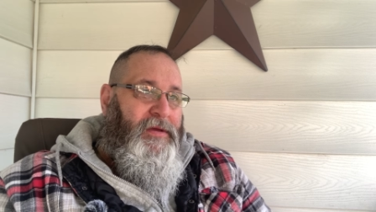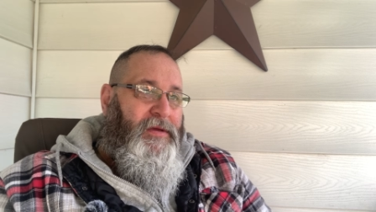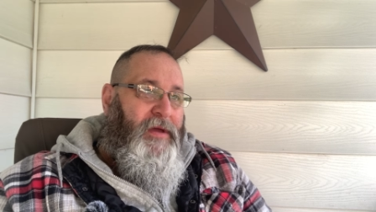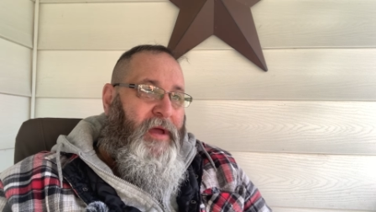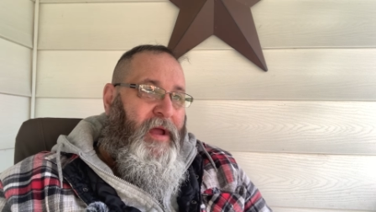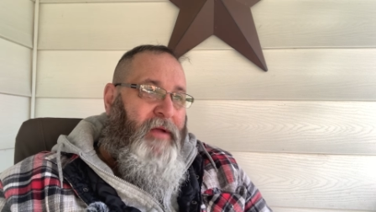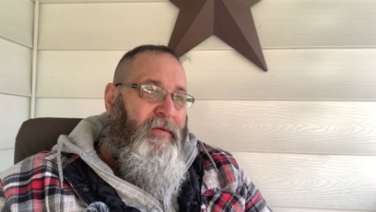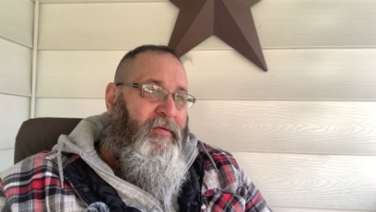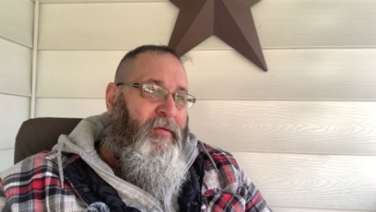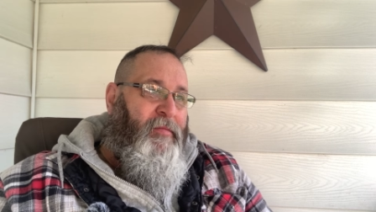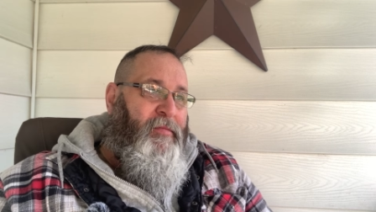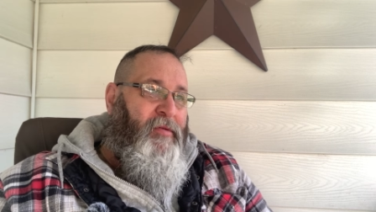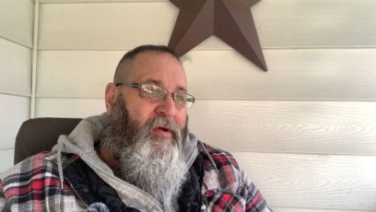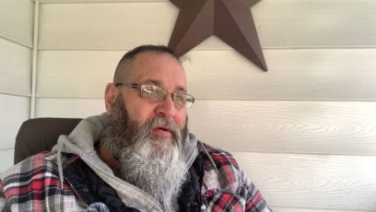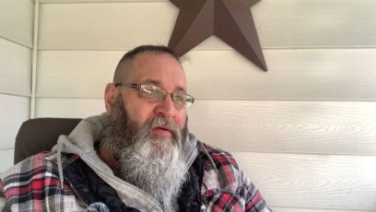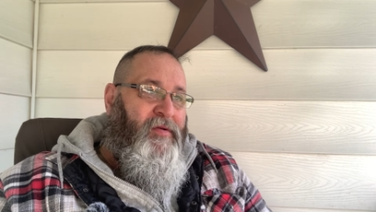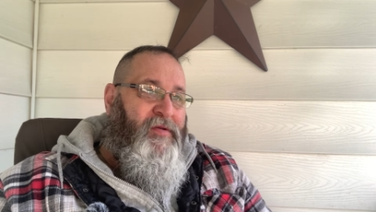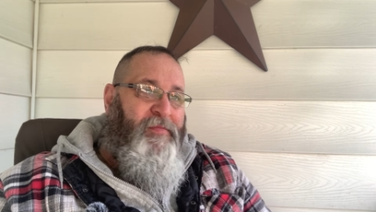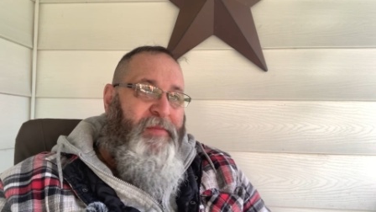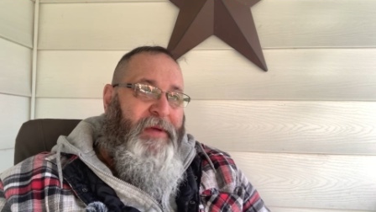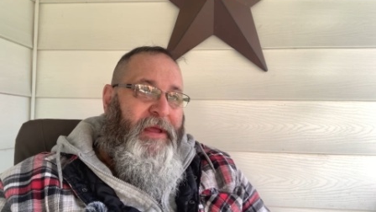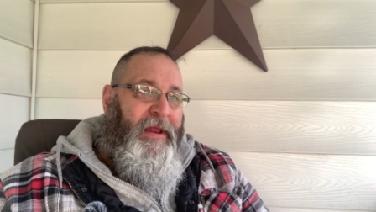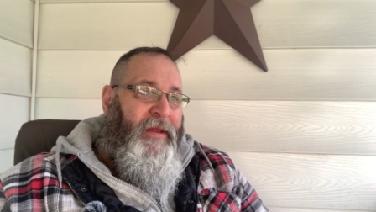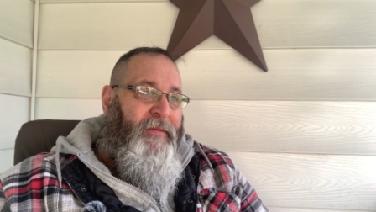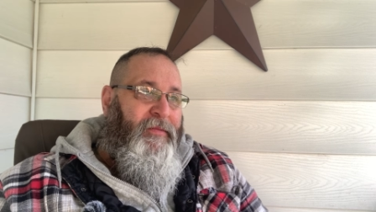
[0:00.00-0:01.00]
I remember our
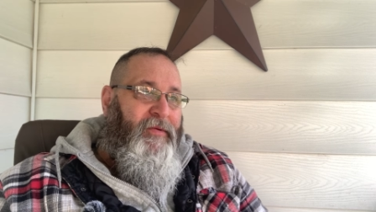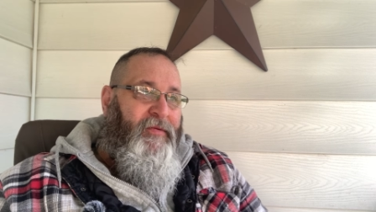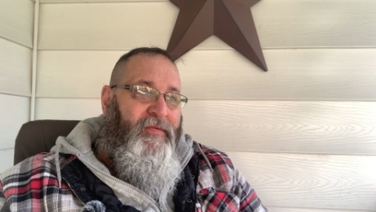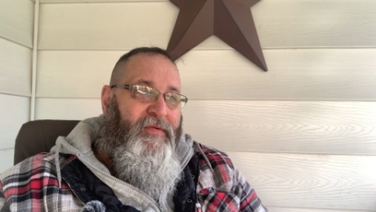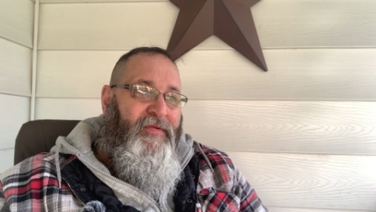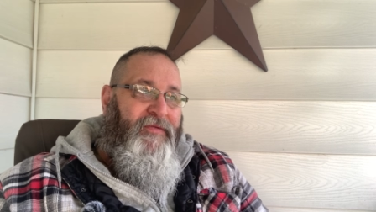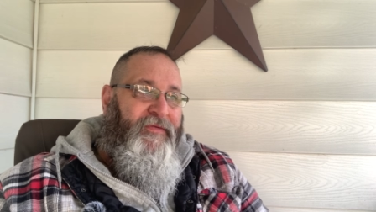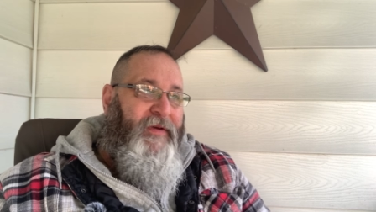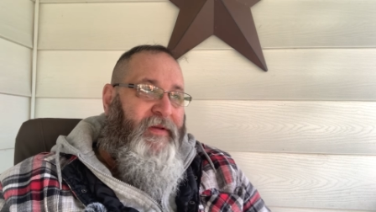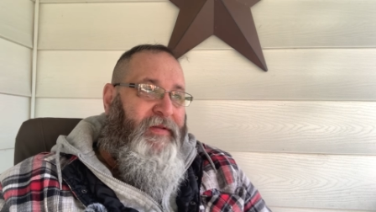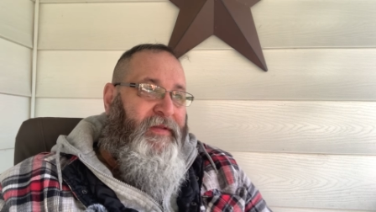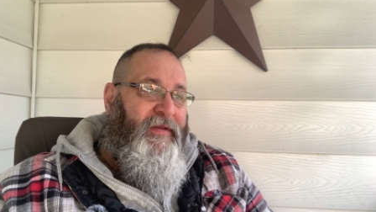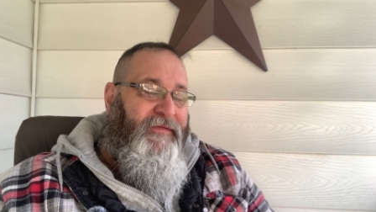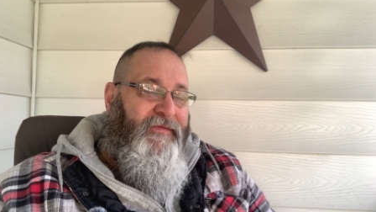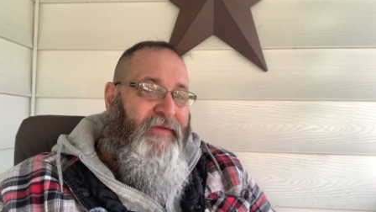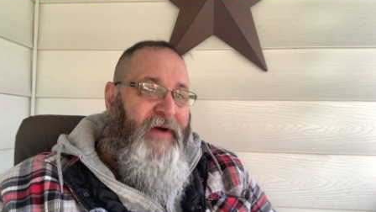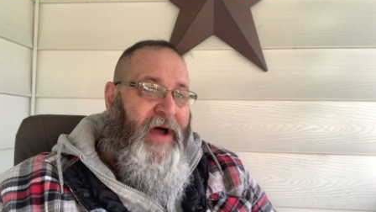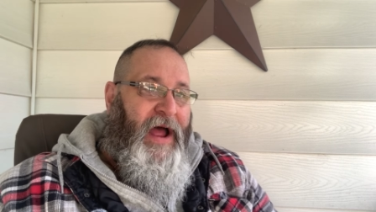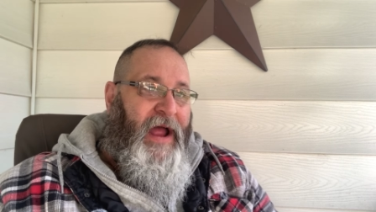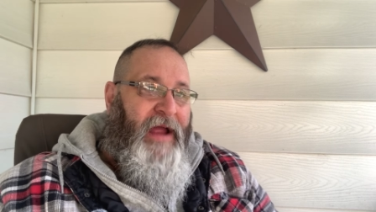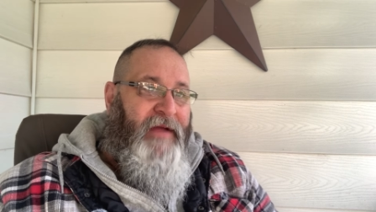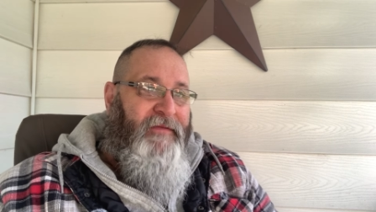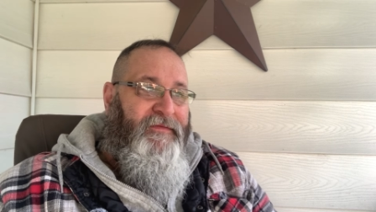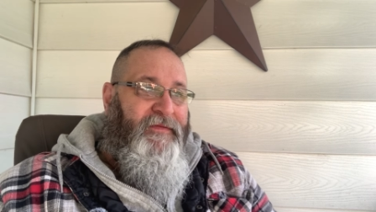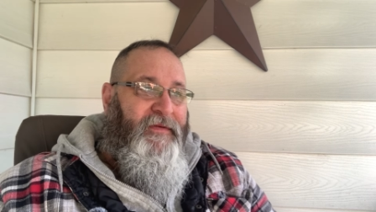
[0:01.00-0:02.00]
speed limit was
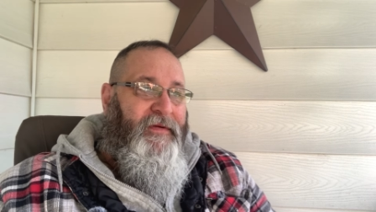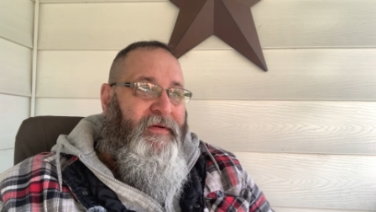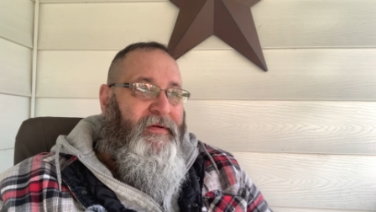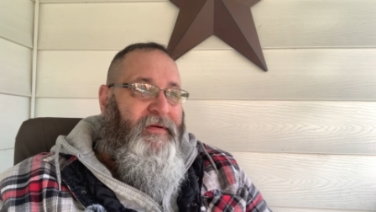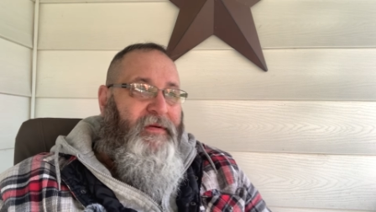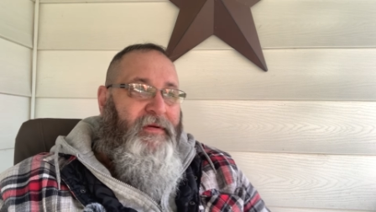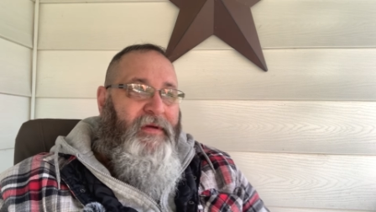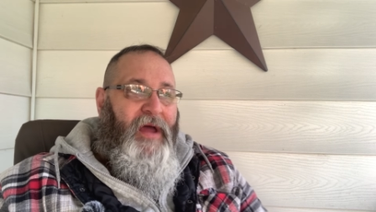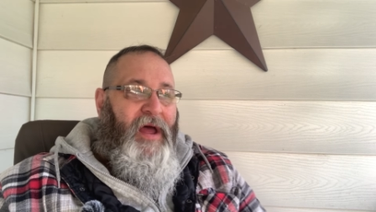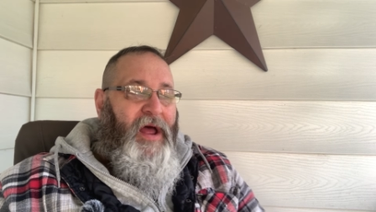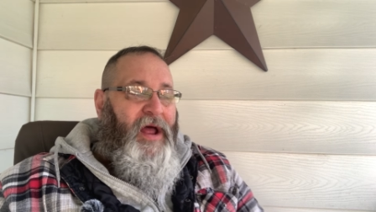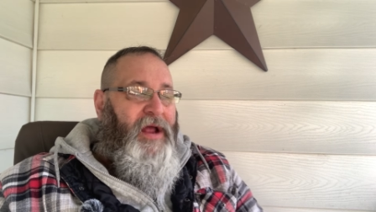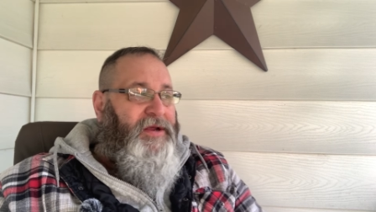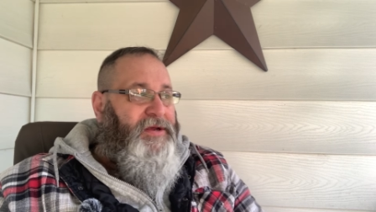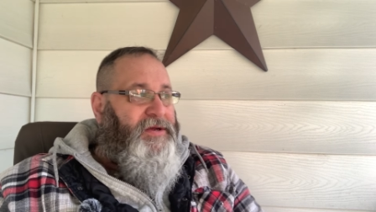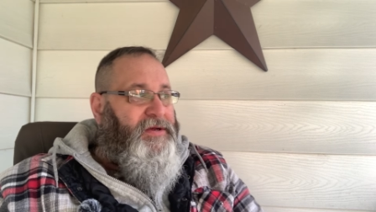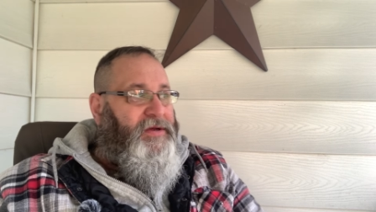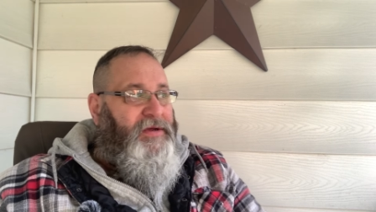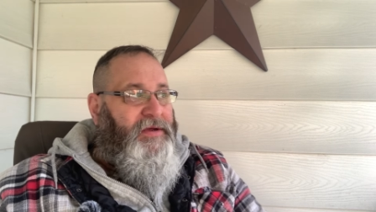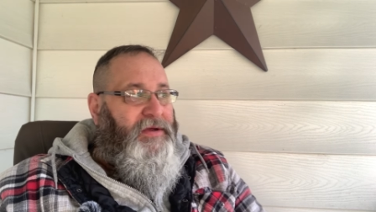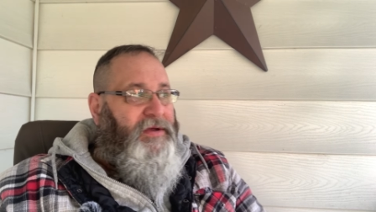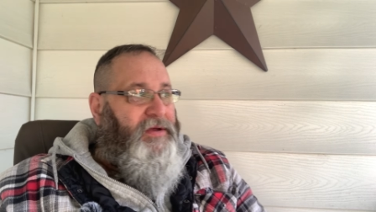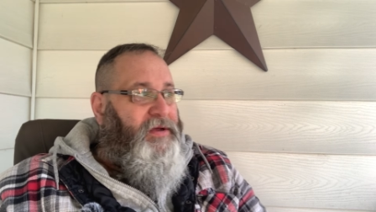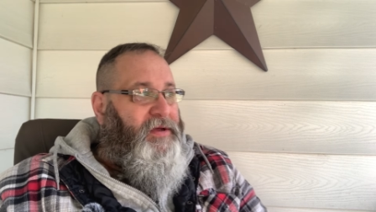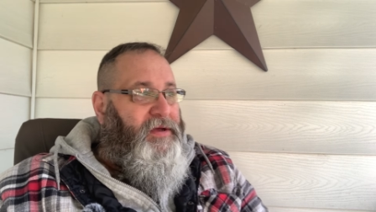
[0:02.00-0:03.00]
55.
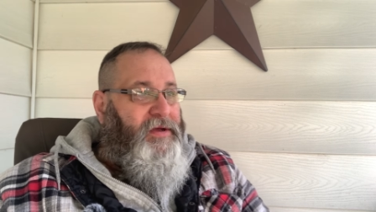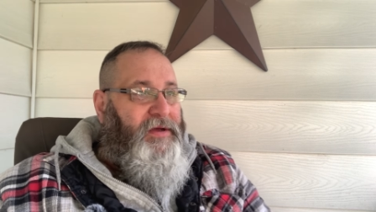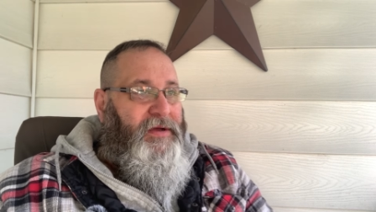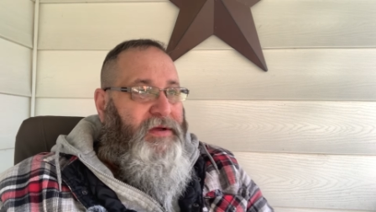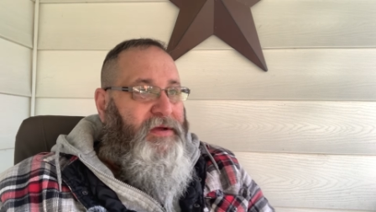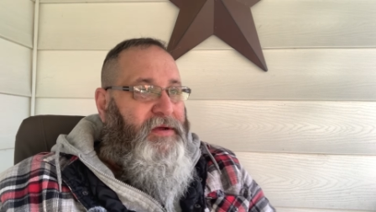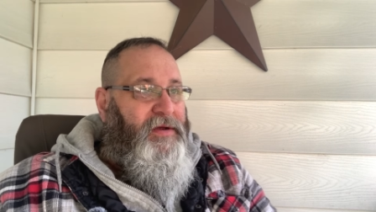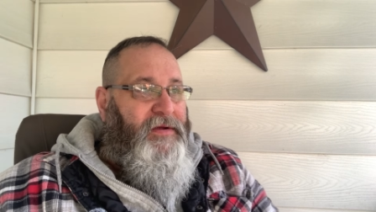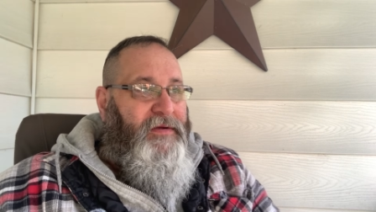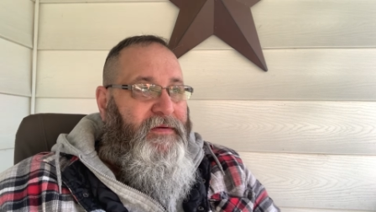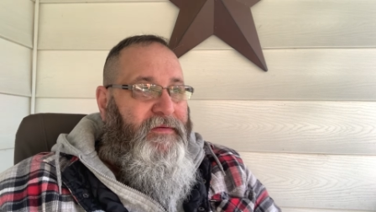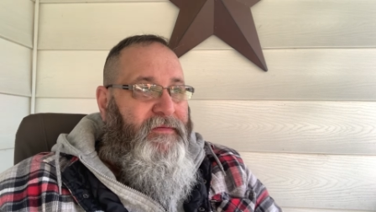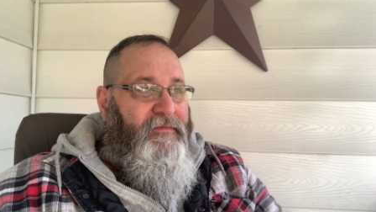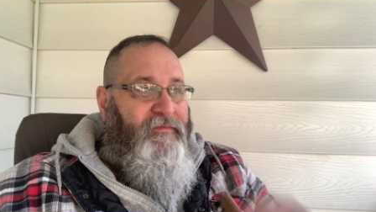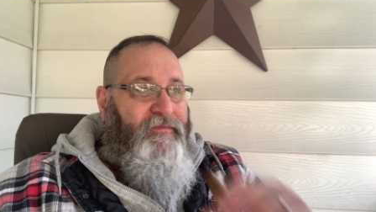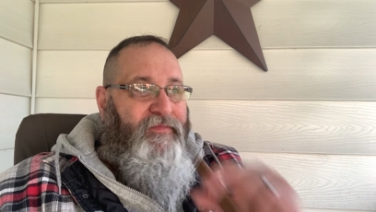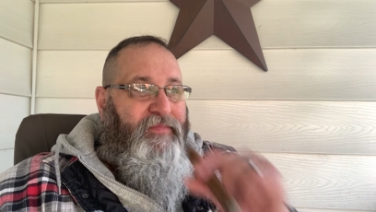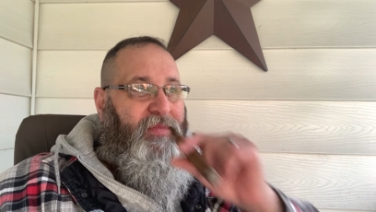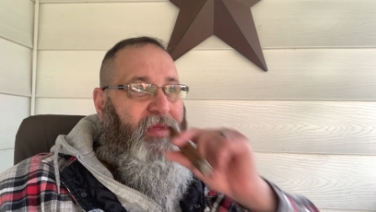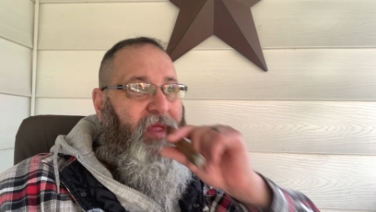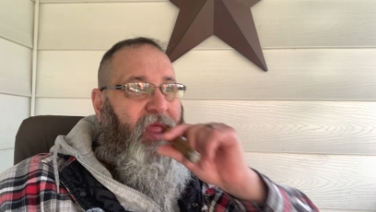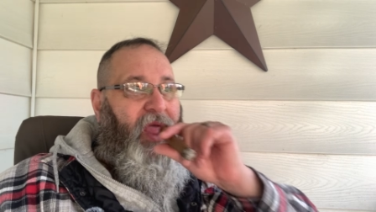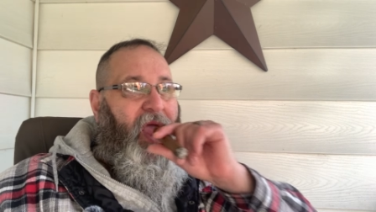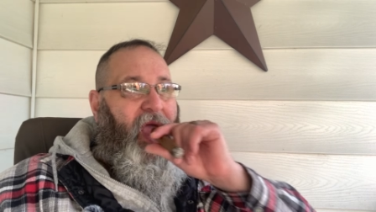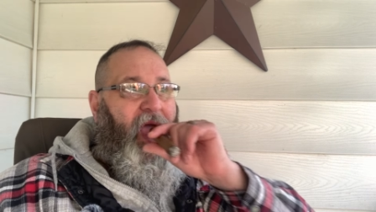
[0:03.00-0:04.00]
Gosh,
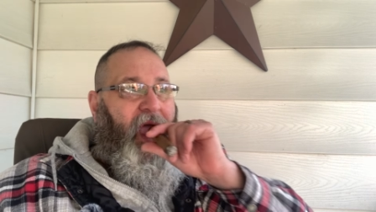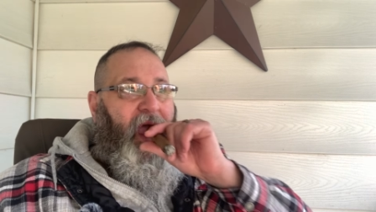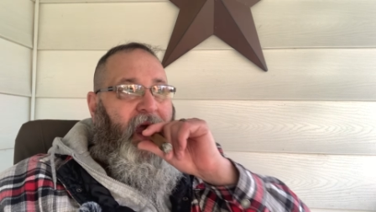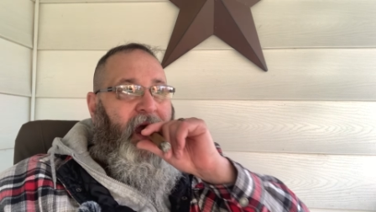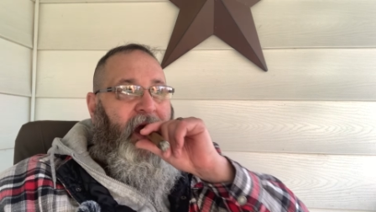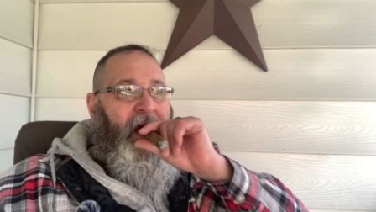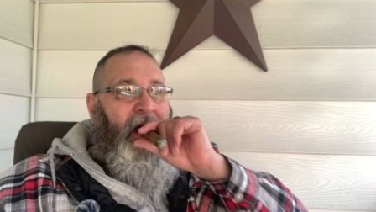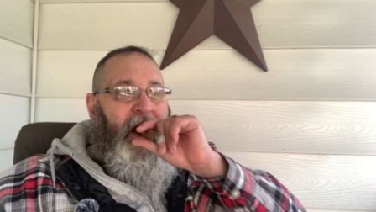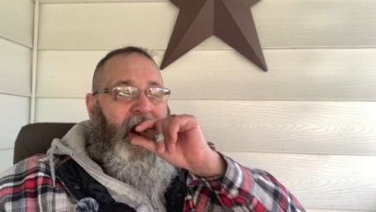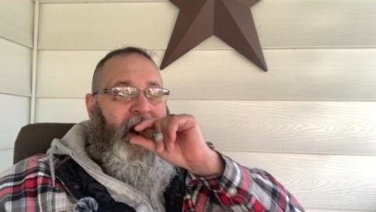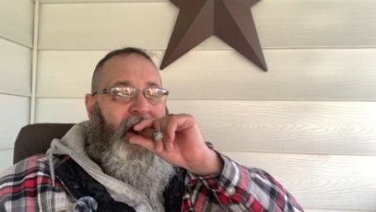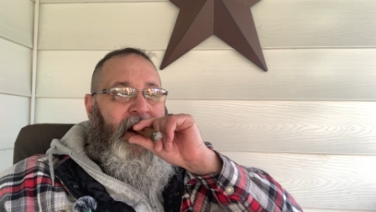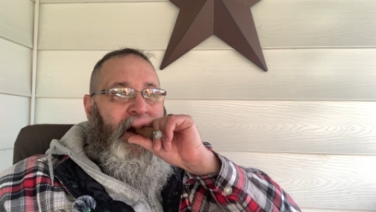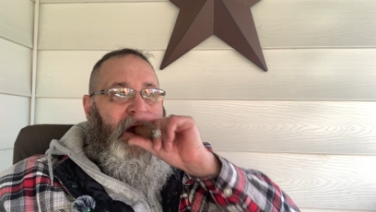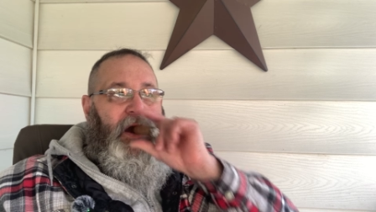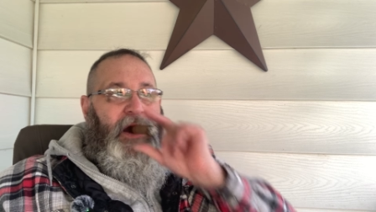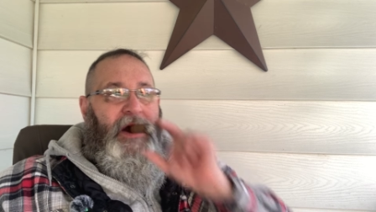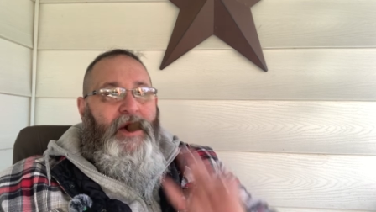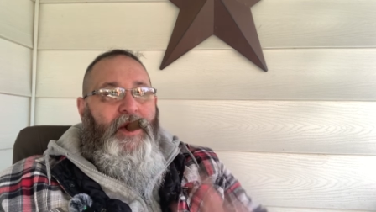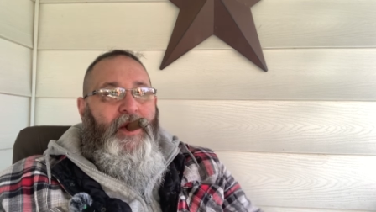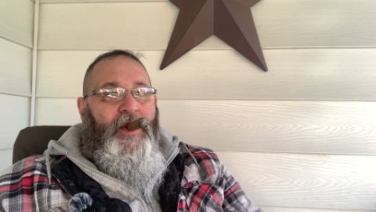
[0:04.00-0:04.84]
oh,